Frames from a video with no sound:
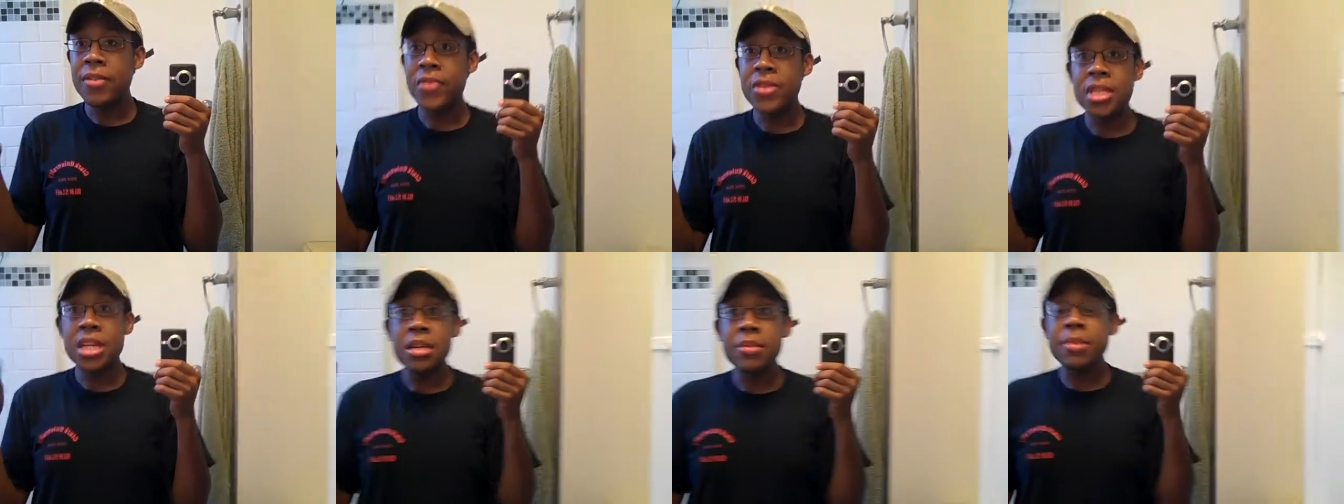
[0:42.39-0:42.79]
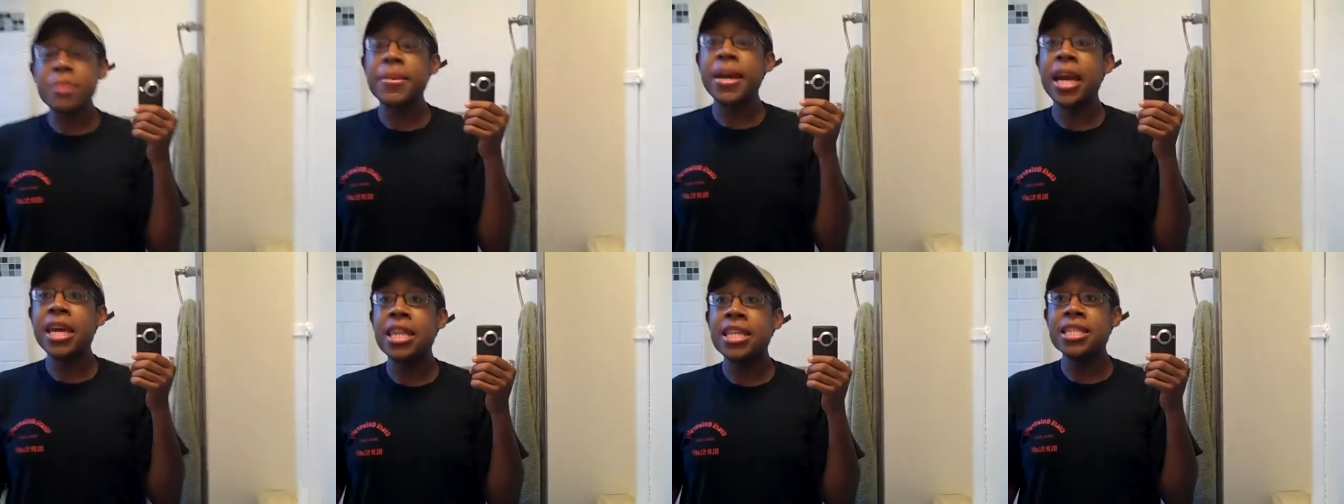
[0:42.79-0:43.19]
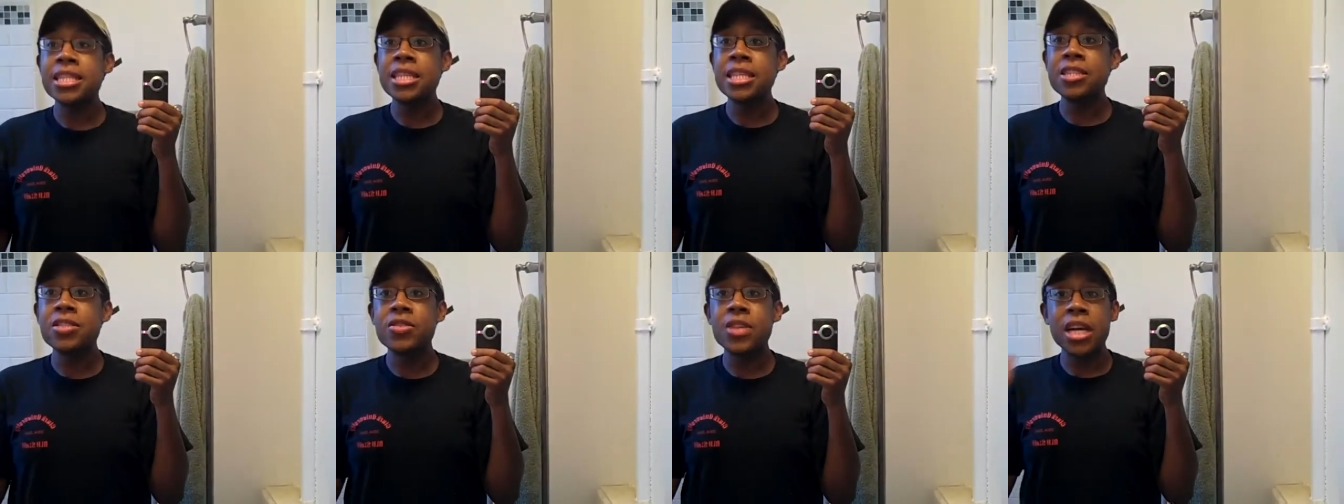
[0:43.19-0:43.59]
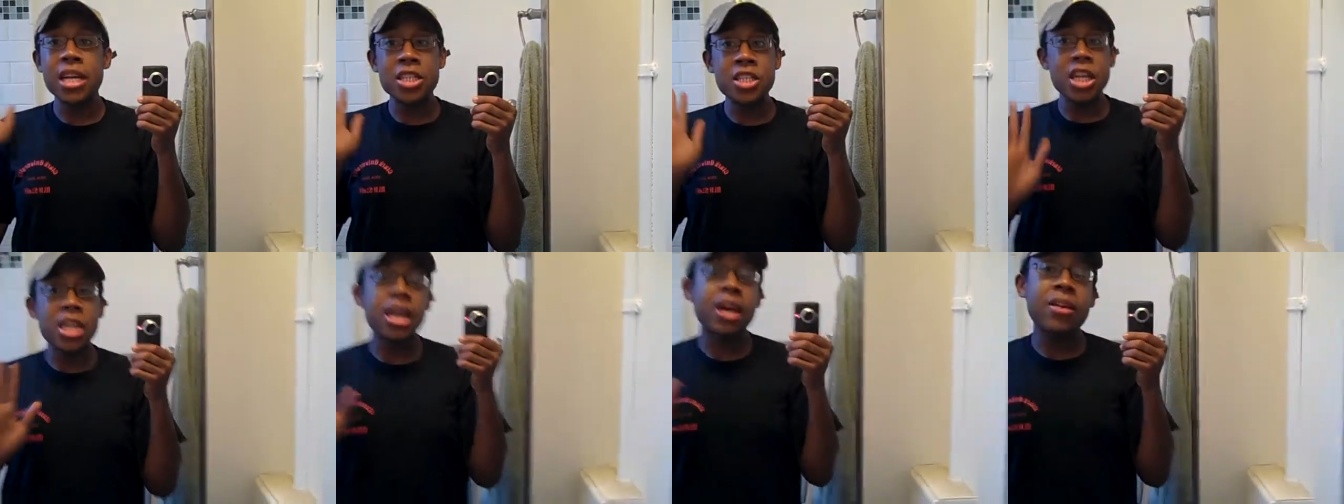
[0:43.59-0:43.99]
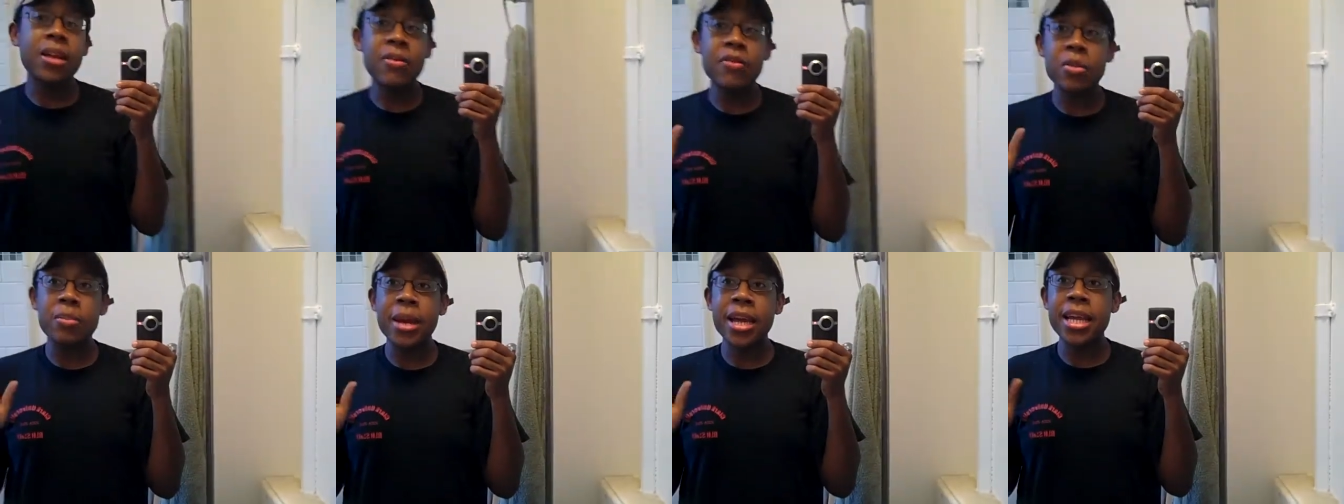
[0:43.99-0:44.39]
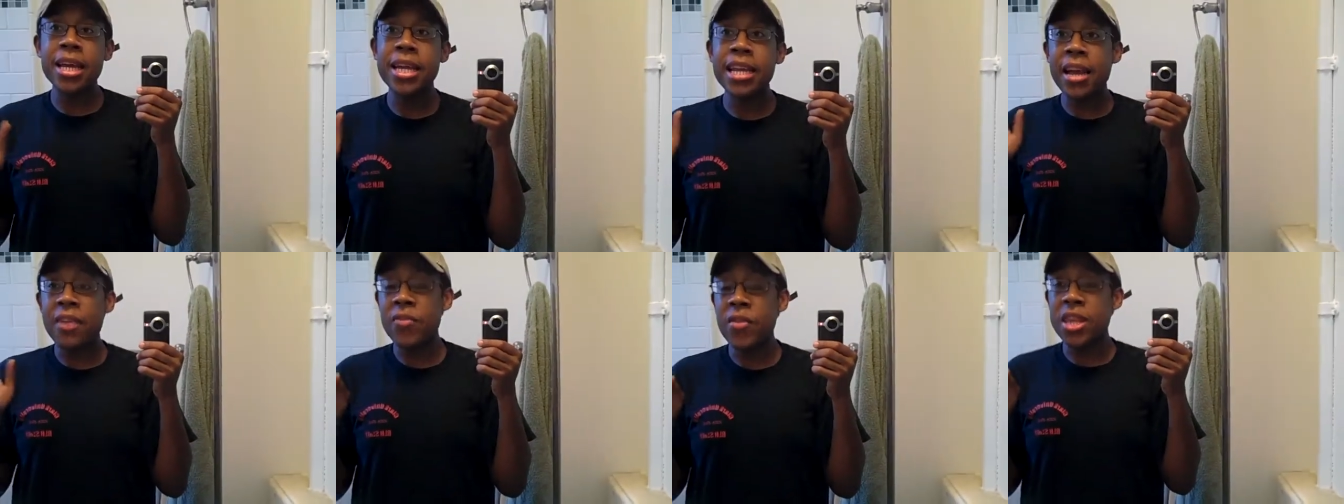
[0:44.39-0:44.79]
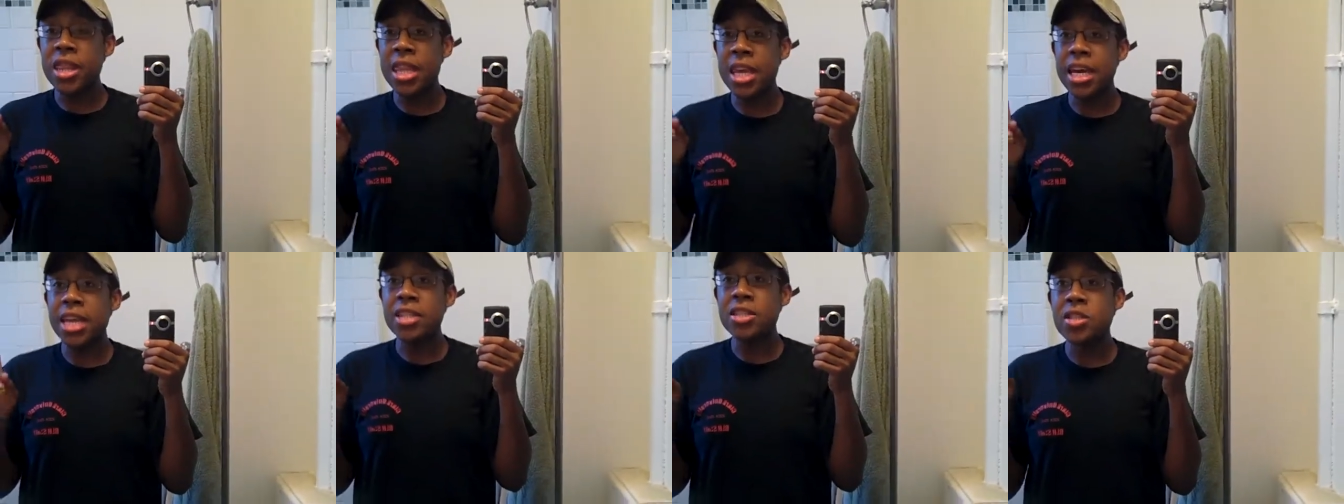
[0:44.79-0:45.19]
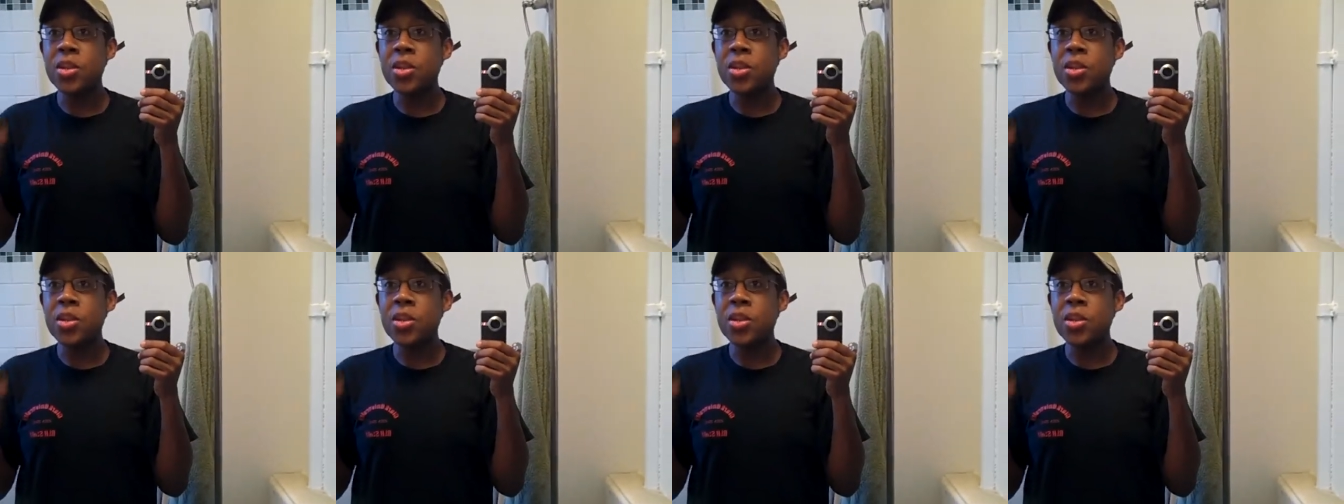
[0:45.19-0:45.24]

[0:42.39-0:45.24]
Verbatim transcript: if it's going to be behind the scenes, you got to check out everybody and everything.